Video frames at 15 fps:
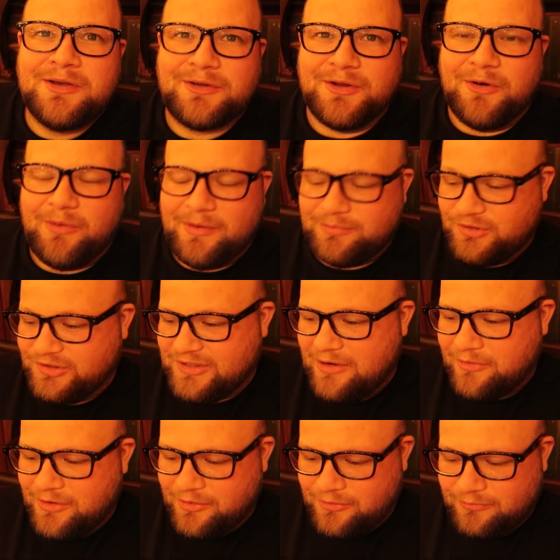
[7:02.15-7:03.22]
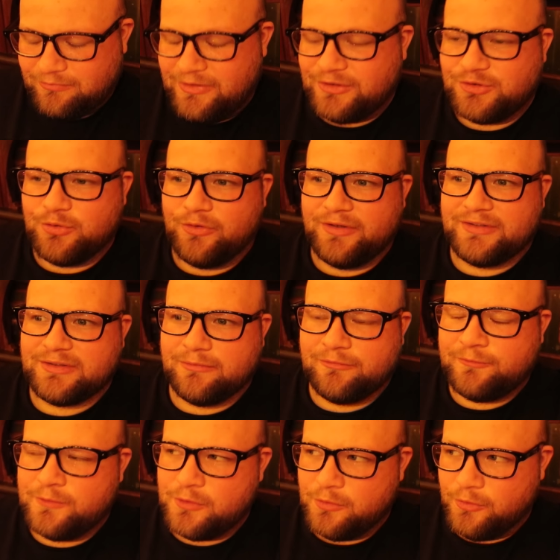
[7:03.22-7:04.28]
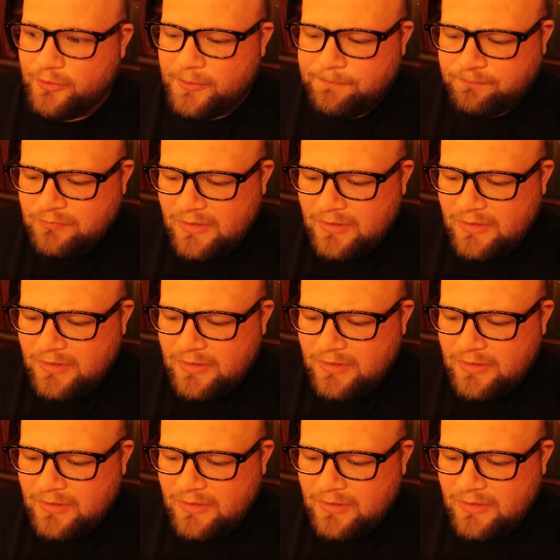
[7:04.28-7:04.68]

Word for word: You know, I'm just out here enjoying some food.